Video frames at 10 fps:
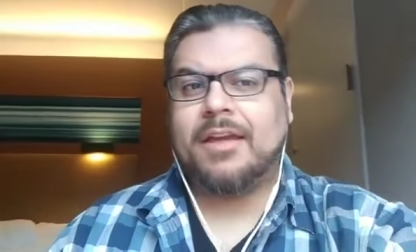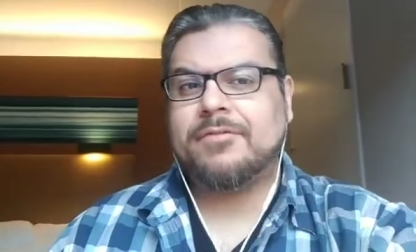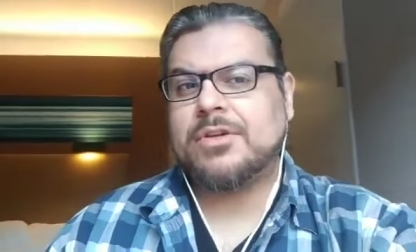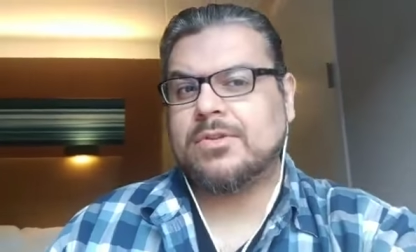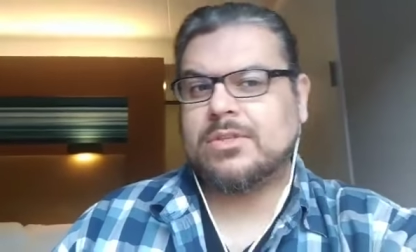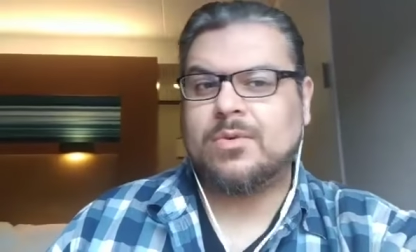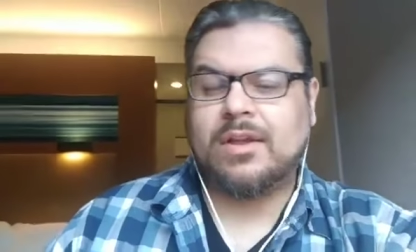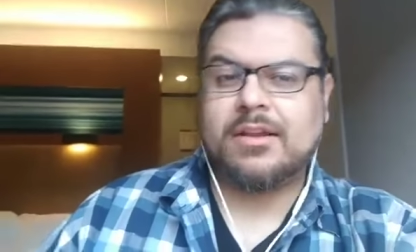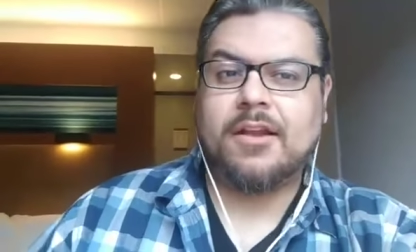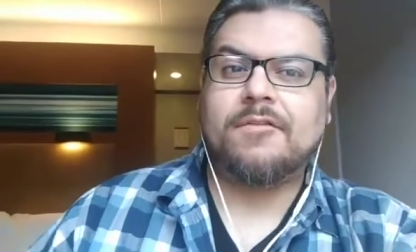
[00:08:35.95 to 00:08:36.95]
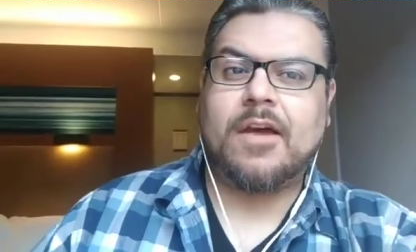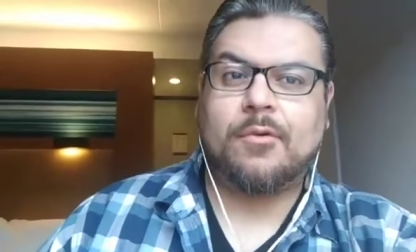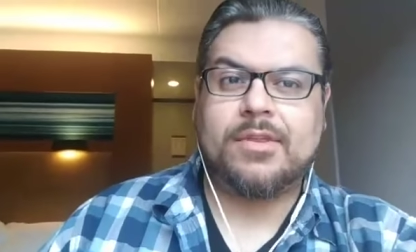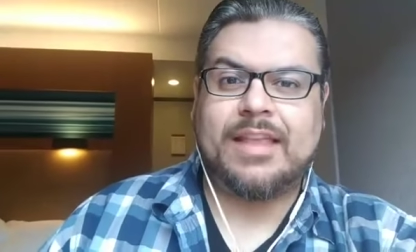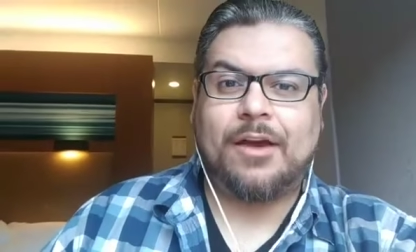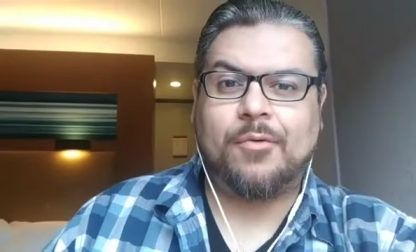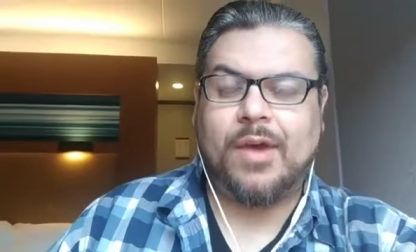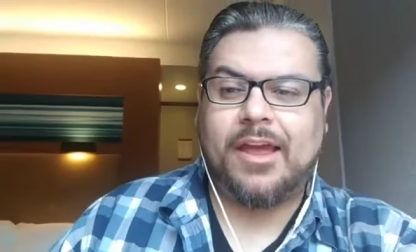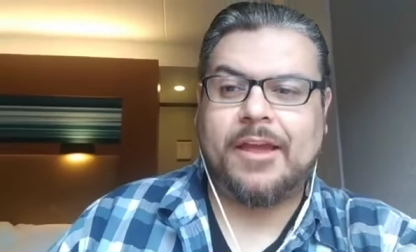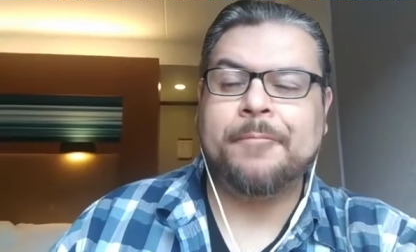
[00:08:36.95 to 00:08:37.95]
They've chosen to identify with that
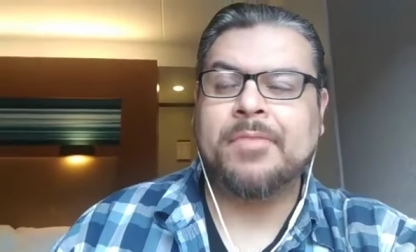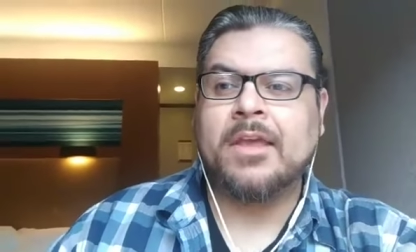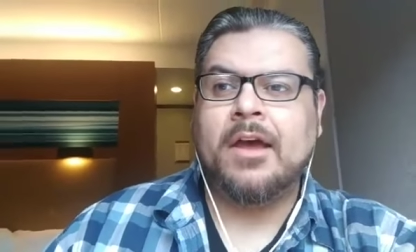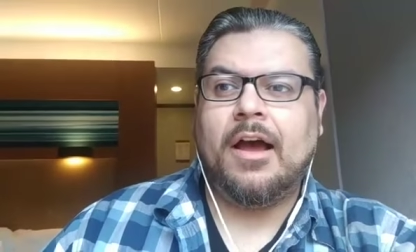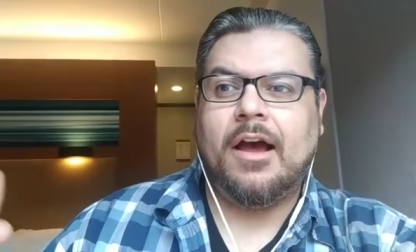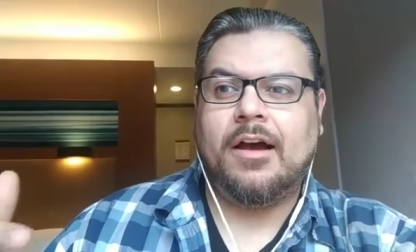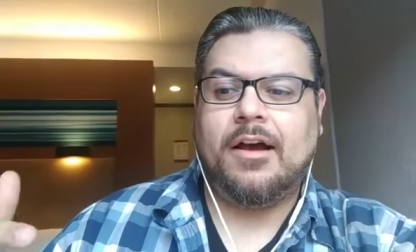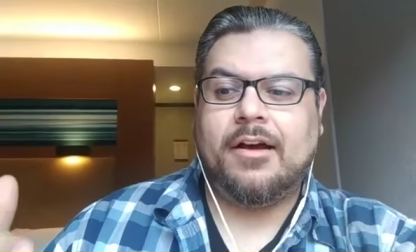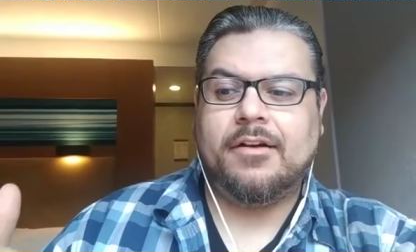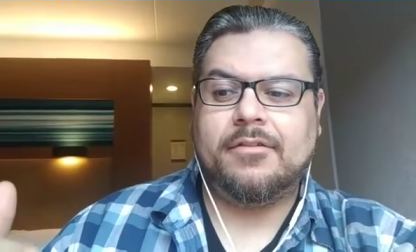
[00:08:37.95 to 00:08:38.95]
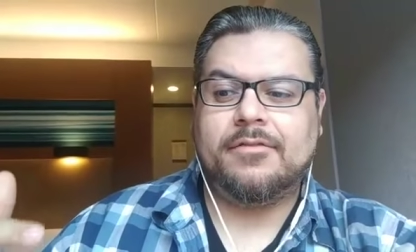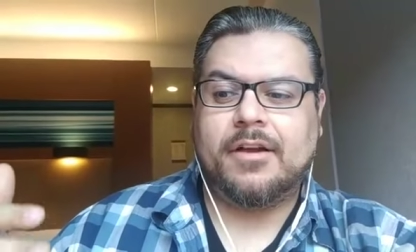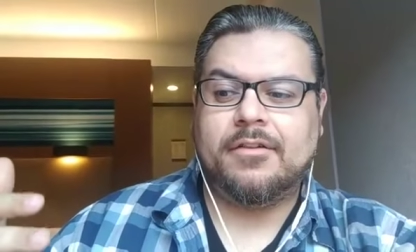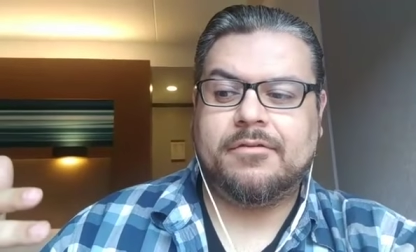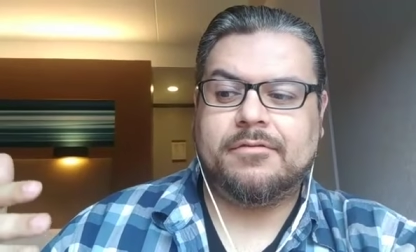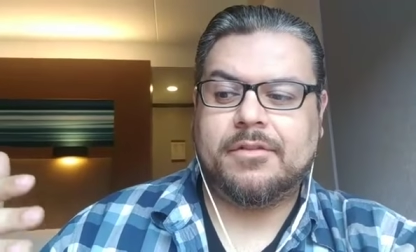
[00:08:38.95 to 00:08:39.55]
way uh, of, of,